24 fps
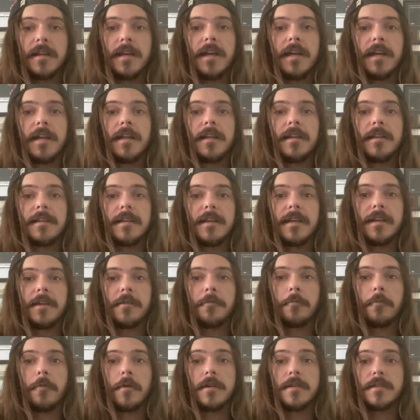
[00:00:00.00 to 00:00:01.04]
and
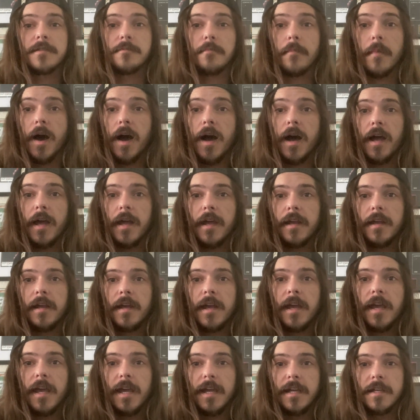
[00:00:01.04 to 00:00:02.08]
it was my
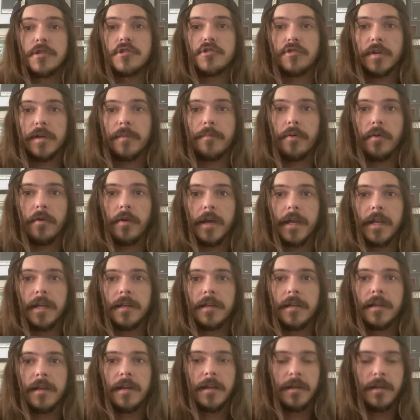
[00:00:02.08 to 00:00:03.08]
entry point